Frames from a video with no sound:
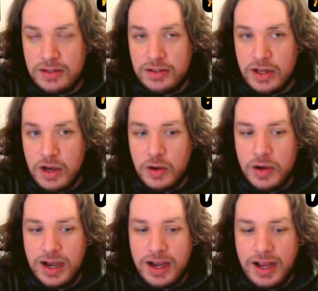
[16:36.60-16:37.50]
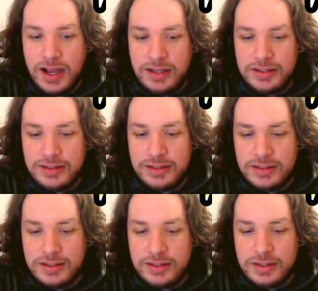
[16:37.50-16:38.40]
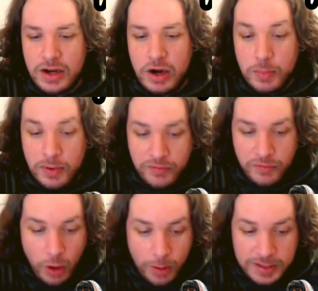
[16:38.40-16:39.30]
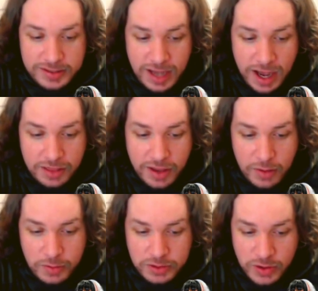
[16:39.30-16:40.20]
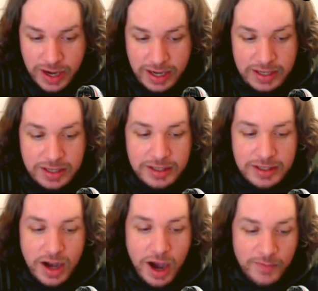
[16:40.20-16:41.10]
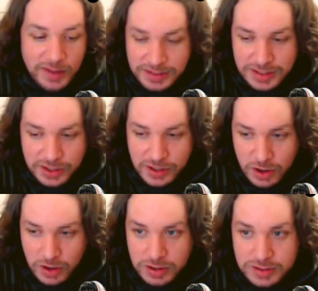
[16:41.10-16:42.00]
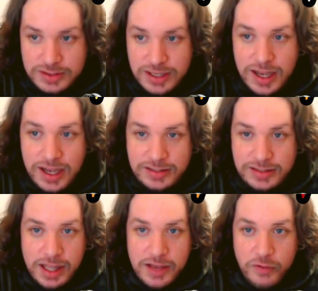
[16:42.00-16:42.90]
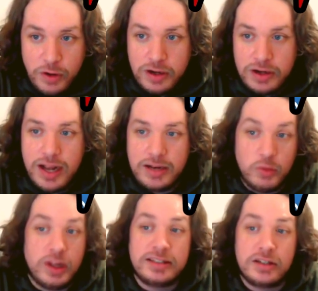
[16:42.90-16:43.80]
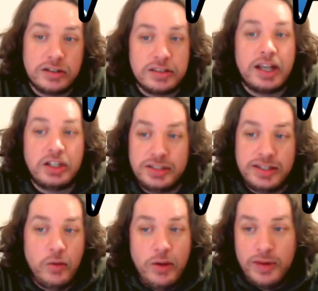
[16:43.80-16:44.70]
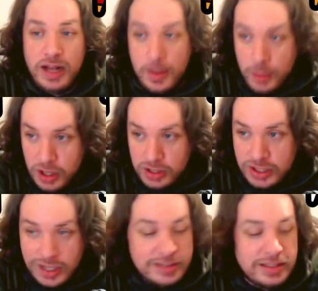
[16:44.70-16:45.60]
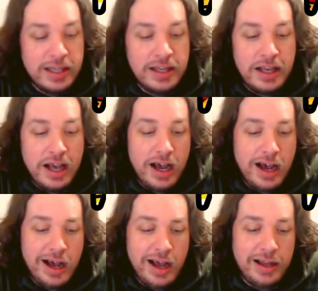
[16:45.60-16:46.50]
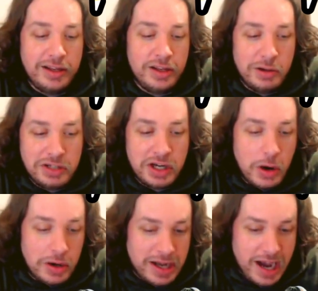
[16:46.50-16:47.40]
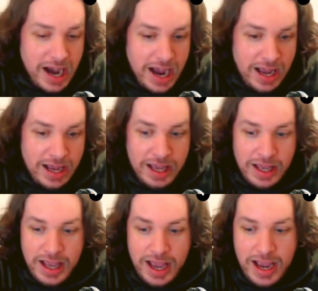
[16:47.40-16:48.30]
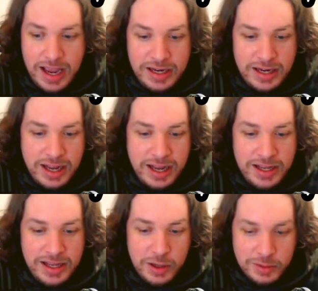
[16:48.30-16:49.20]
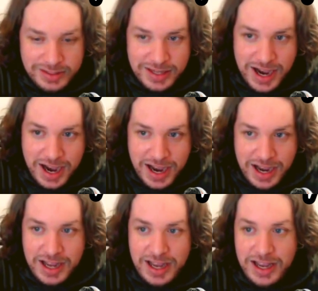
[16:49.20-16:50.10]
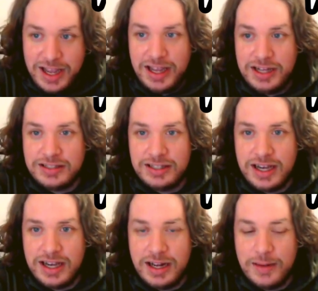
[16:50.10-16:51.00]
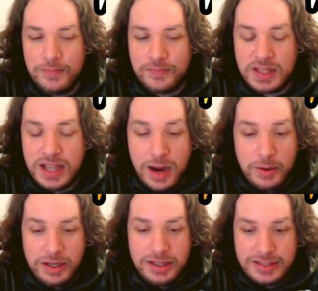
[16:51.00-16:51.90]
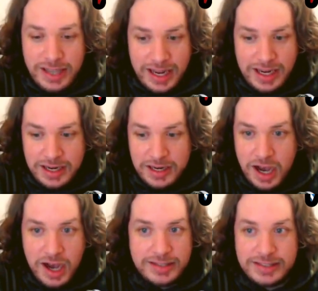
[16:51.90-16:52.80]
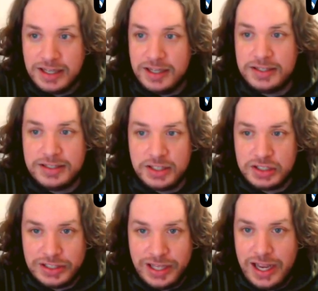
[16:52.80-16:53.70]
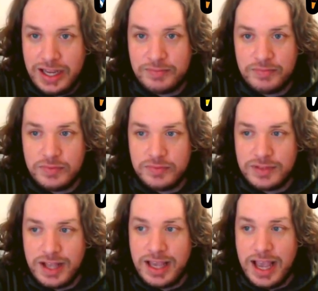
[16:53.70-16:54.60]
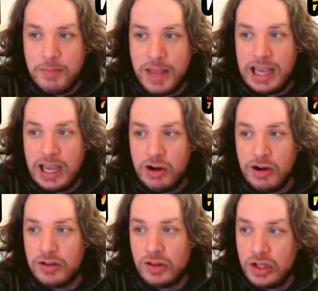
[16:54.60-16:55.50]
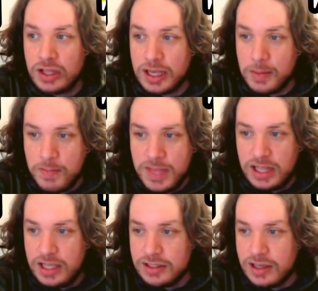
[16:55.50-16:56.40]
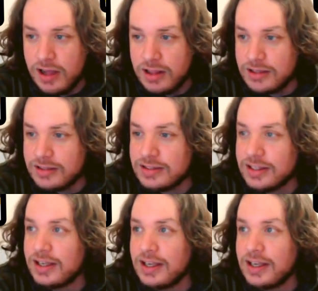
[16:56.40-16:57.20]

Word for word: you know, uh, her performance I thought was great. Obviously, the girls uh, selling for her, and when I say girls, I should say women. I apologize. Uh, you know, Dakota Kai, and uh, Iyo Sky and um, Kairi Sane and Asuka just like again making her look like a million dollars,